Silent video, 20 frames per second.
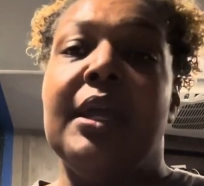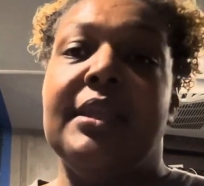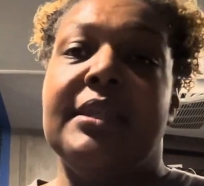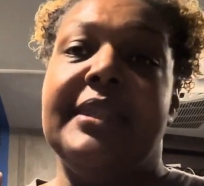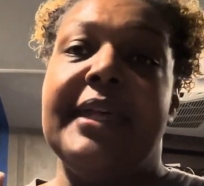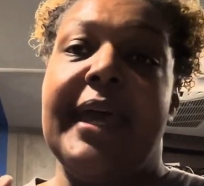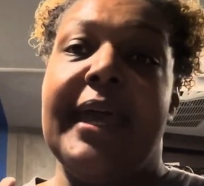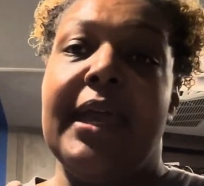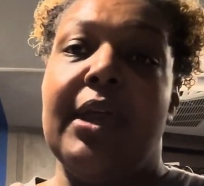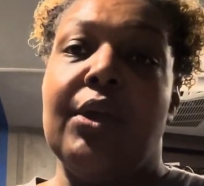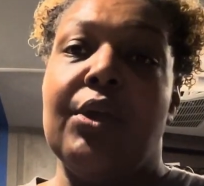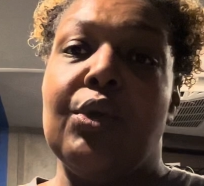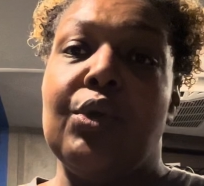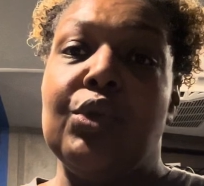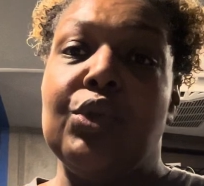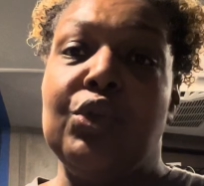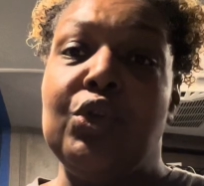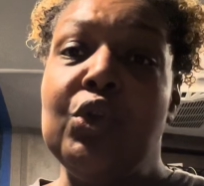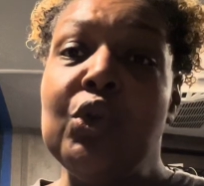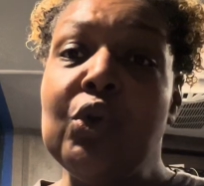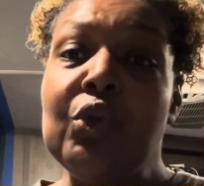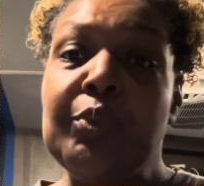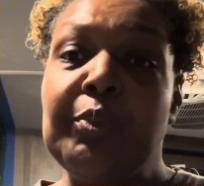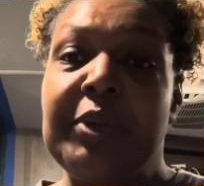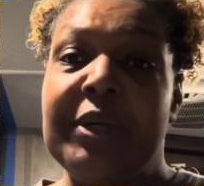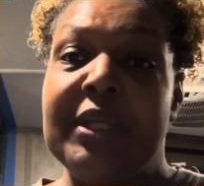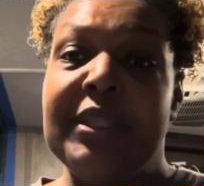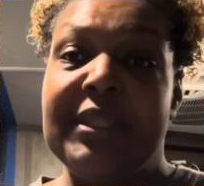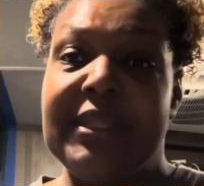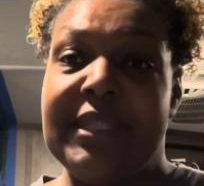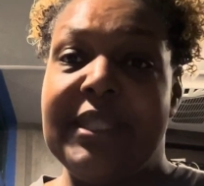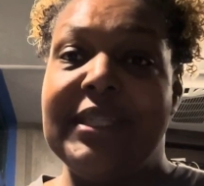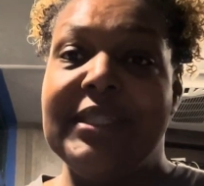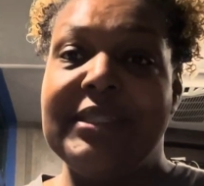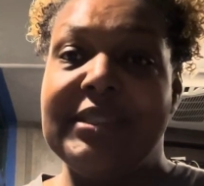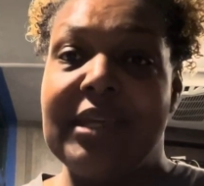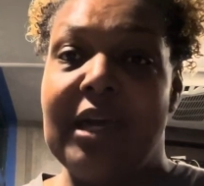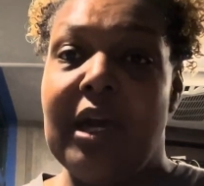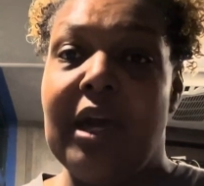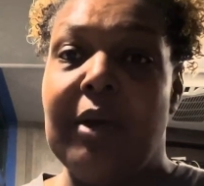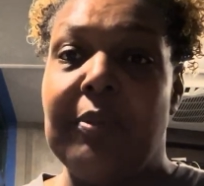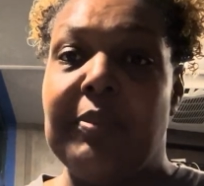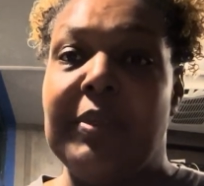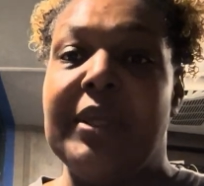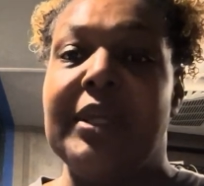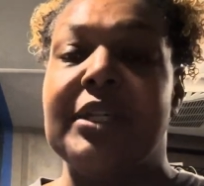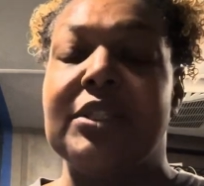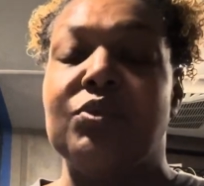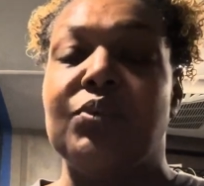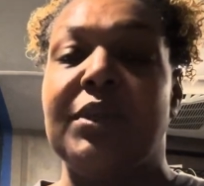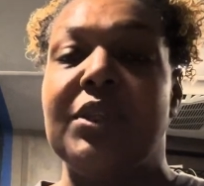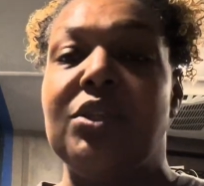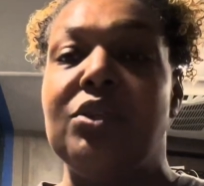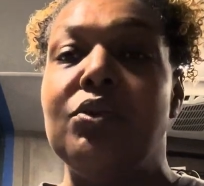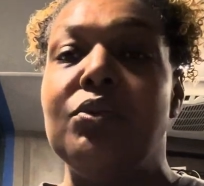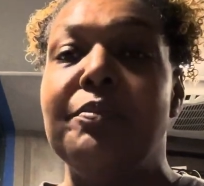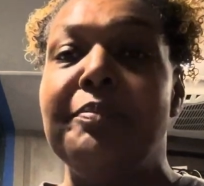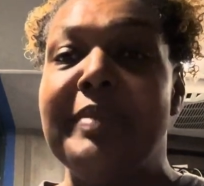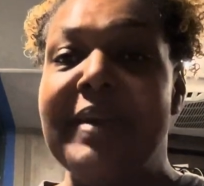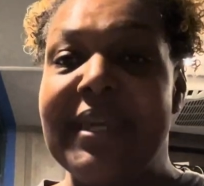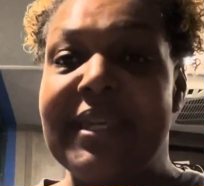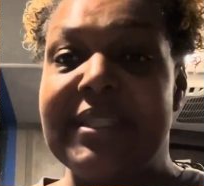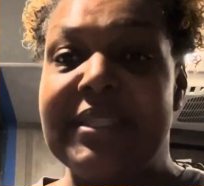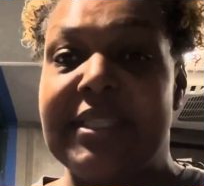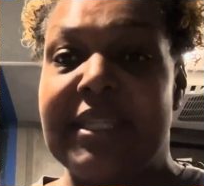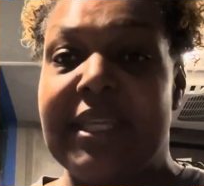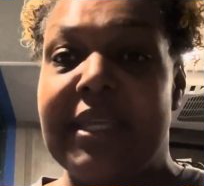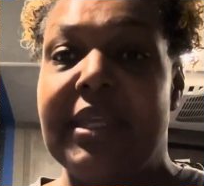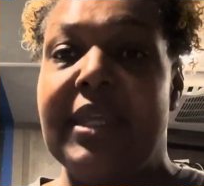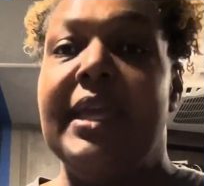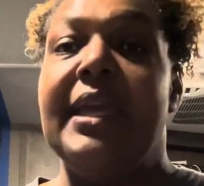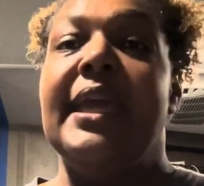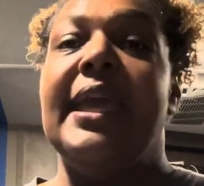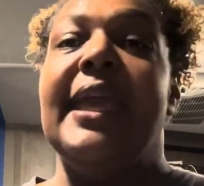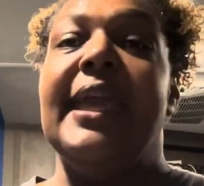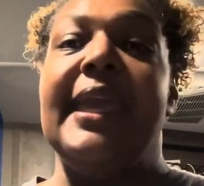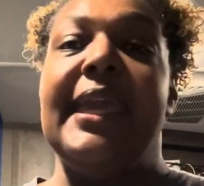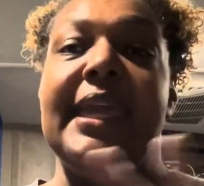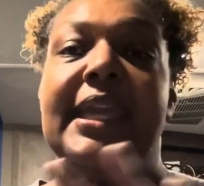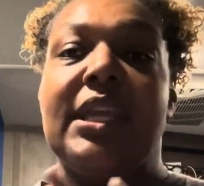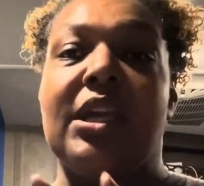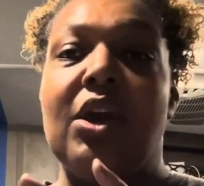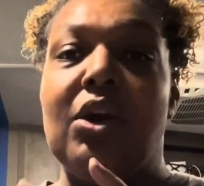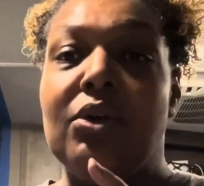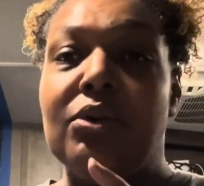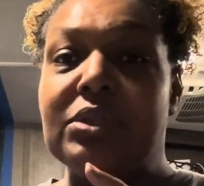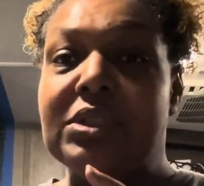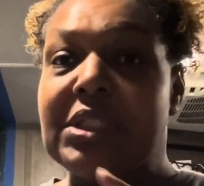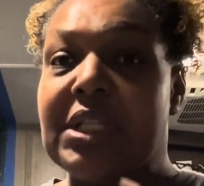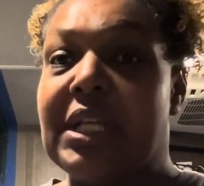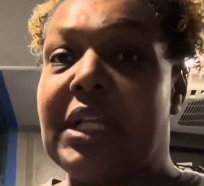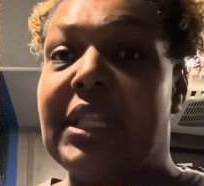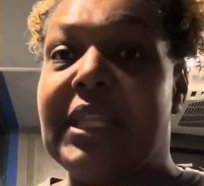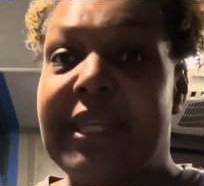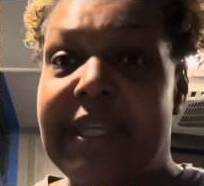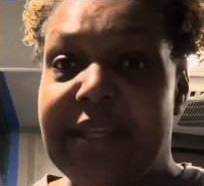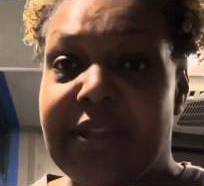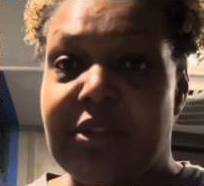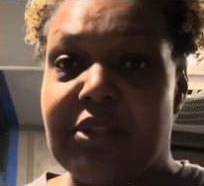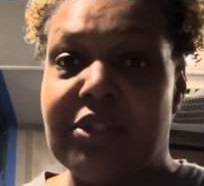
that you put this up, because when you mix it, it goes clear.